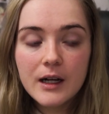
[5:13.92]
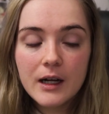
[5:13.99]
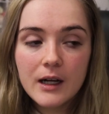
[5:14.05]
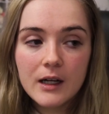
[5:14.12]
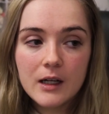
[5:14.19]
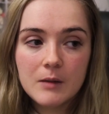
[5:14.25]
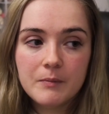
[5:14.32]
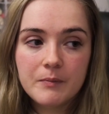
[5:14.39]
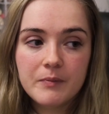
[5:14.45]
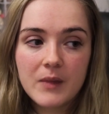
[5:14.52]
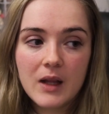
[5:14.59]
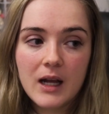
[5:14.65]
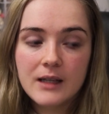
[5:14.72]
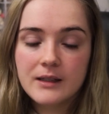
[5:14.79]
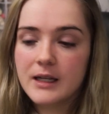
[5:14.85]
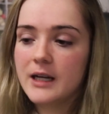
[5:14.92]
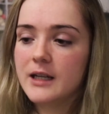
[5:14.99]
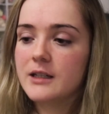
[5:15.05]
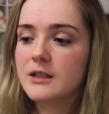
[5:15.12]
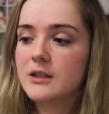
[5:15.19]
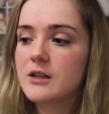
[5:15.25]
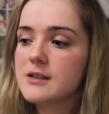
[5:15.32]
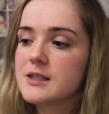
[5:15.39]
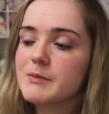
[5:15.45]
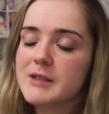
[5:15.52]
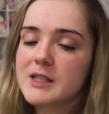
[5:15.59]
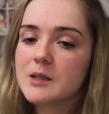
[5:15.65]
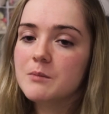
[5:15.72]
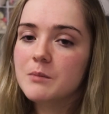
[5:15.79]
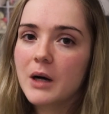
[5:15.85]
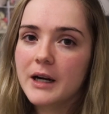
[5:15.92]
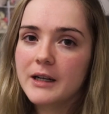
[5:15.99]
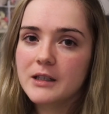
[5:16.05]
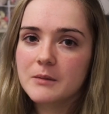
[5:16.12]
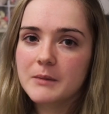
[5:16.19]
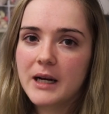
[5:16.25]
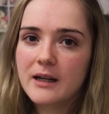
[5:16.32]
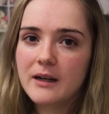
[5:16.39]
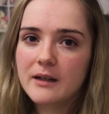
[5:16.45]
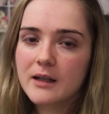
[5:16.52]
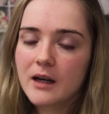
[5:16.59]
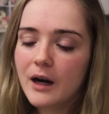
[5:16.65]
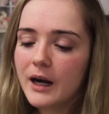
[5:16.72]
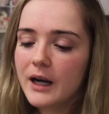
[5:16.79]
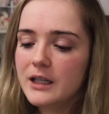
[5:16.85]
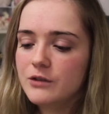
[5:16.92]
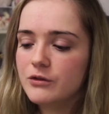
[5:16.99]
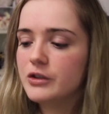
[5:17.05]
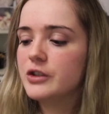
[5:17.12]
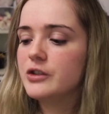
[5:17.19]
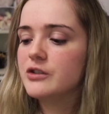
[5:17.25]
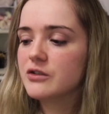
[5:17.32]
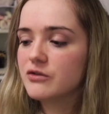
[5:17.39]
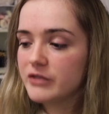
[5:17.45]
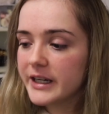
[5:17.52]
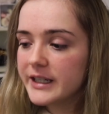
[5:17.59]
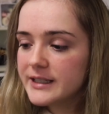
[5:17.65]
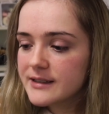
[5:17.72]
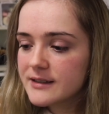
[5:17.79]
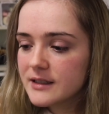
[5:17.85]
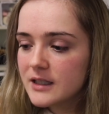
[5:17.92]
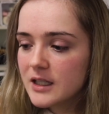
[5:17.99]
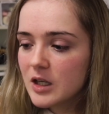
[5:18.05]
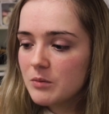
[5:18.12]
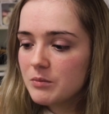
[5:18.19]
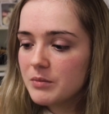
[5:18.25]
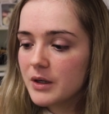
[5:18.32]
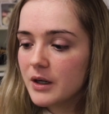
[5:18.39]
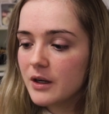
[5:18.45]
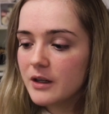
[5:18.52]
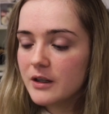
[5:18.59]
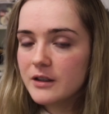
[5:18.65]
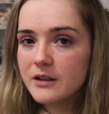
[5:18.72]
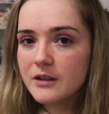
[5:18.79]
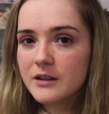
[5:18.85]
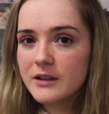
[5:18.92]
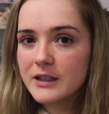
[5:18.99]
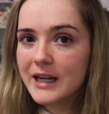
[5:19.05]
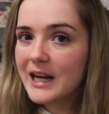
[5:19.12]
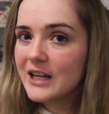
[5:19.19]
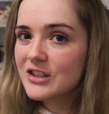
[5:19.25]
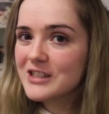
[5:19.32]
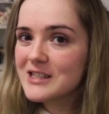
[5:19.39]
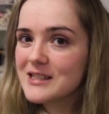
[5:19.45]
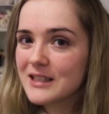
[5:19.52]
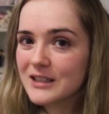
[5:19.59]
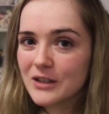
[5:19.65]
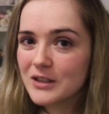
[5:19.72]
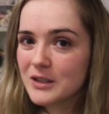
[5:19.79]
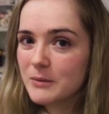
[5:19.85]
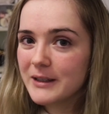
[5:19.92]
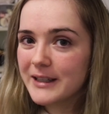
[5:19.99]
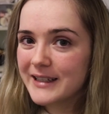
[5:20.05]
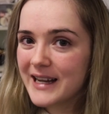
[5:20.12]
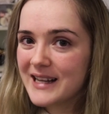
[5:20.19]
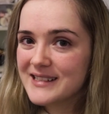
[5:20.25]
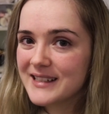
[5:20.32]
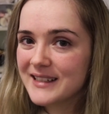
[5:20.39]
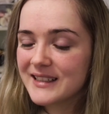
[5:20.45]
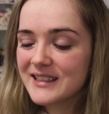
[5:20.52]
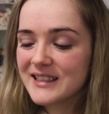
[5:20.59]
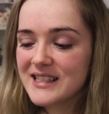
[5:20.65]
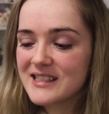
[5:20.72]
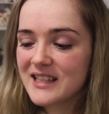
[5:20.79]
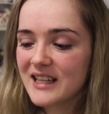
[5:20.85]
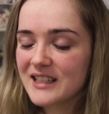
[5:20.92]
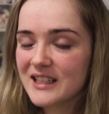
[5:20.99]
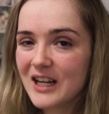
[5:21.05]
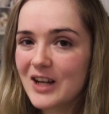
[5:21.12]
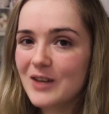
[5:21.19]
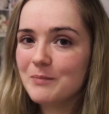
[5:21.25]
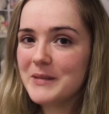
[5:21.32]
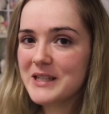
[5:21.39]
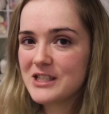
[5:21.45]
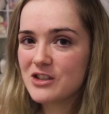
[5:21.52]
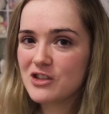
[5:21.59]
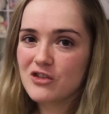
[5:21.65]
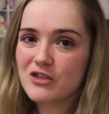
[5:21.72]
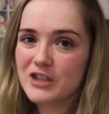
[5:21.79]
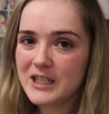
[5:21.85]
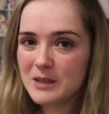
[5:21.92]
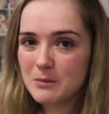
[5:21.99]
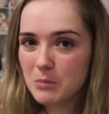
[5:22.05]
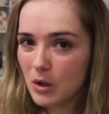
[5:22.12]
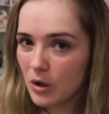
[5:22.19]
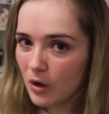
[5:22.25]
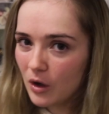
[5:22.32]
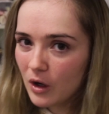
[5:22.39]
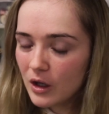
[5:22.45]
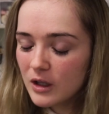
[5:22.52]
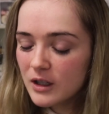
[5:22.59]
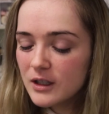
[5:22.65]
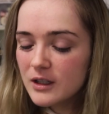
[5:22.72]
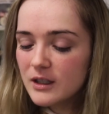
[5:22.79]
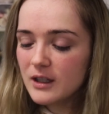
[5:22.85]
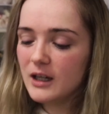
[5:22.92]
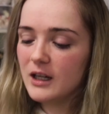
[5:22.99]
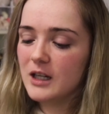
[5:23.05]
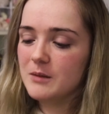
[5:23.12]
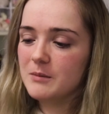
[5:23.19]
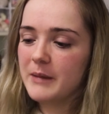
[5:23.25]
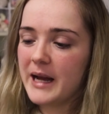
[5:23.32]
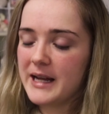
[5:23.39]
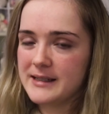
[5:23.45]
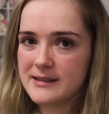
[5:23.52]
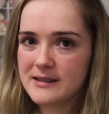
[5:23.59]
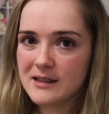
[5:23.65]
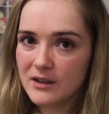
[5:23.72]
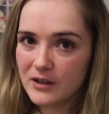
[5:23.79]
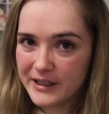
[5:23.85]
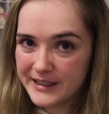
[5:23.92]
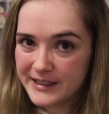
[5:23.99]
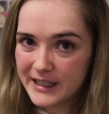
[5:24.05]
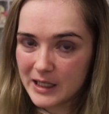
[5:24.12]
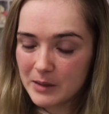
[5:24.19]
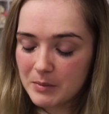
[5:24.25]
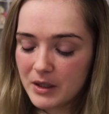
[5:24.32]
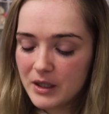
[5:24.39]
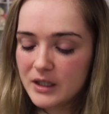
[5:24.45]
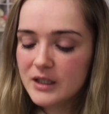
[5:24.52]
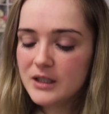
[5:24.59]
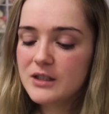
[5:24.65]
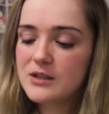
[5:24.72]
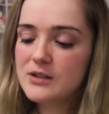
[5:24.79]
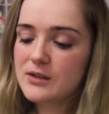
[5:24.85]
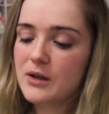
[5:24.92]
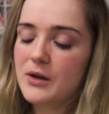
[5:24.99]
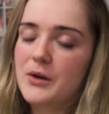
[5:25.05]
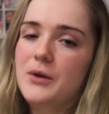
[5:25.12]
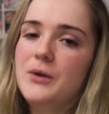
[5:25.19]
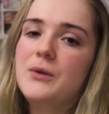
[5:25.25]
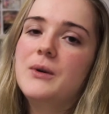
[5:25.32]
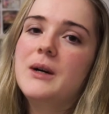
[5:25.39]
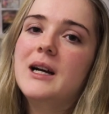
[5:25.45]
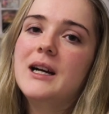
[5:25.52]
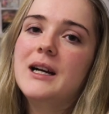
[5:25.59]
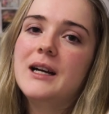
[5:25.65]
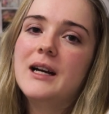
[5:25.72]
and then customers can buy them at like a highly reduced rate, but the catch is they don't know what they're getting. It's like a mystery pull, hence the lucky dip. So